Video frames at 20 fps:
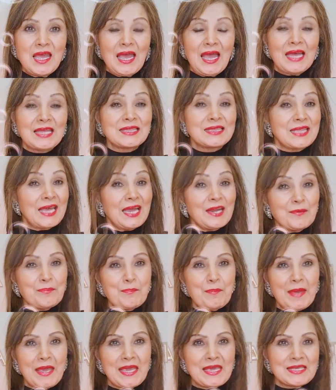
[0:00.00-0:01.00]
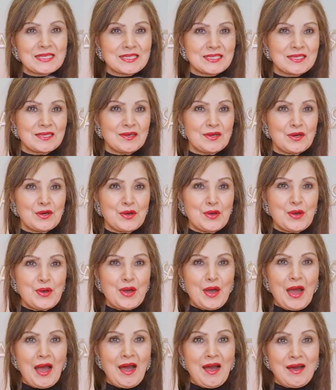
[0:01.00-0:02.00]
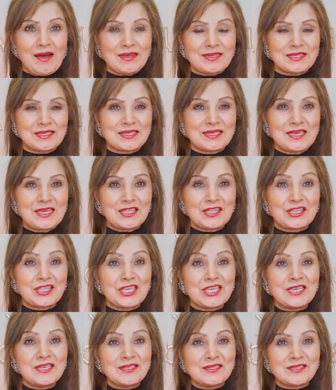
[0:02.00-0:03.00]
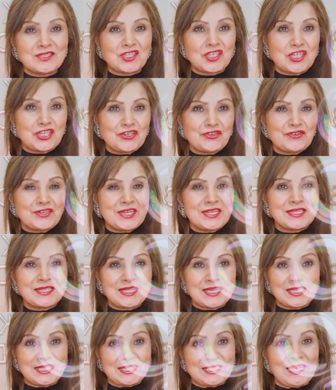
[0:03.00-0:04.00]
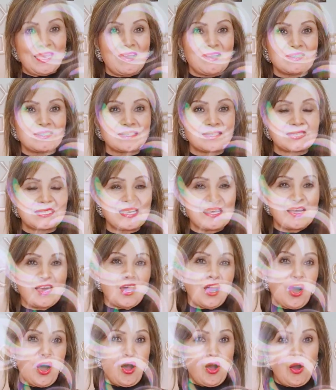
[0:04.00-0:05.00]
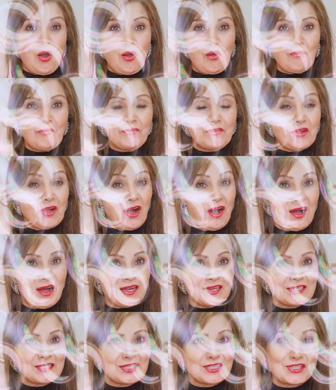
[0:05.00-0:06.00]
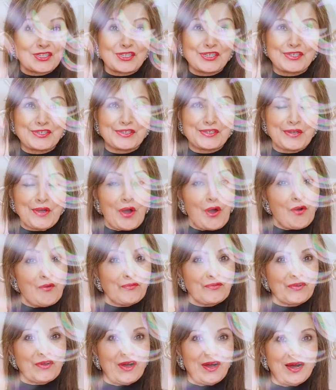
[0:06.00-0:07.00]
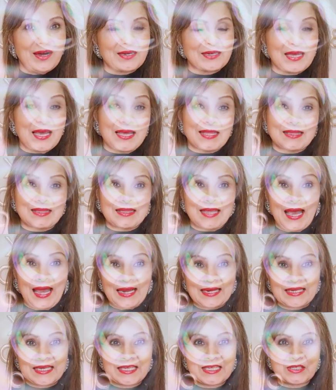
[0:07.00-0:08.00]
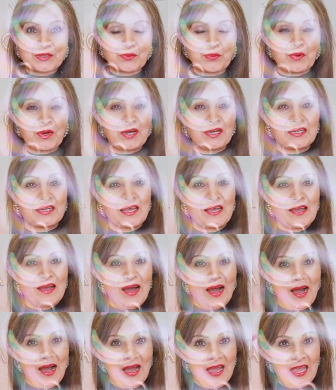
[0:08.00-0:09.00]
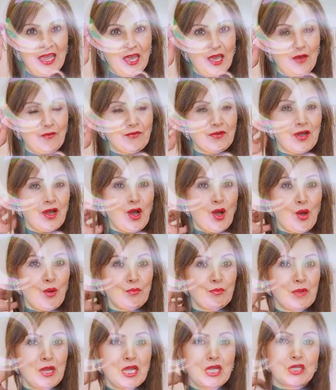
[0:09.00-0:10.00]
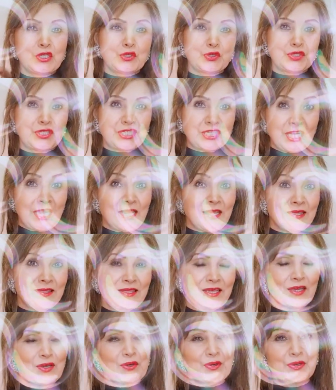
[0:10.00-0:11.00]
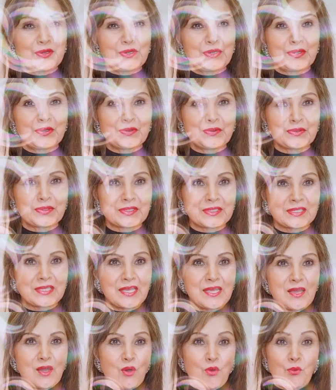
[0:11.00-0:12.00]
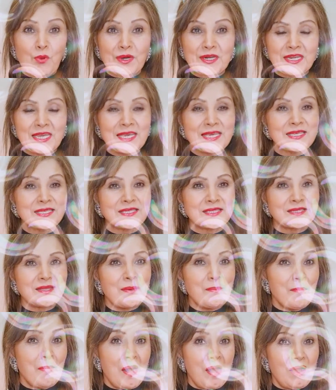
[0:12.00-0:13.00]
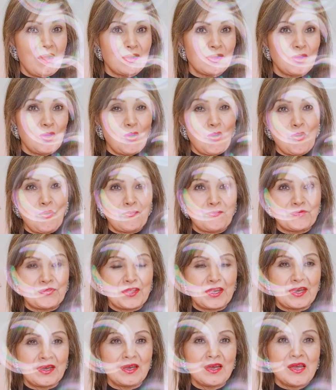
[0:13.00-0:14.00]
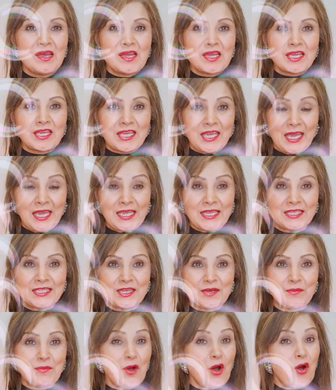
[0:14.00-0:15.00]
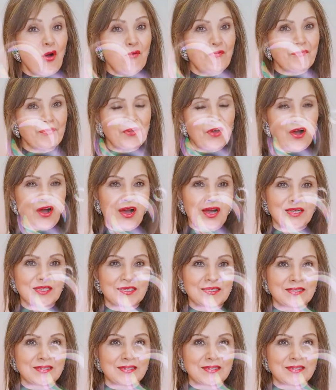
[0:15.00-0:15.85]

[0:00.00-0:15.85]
And that makes us the children, the sons of God, the children of God. And that is what I have come to share the good news. What is the mark of the kingdom of God?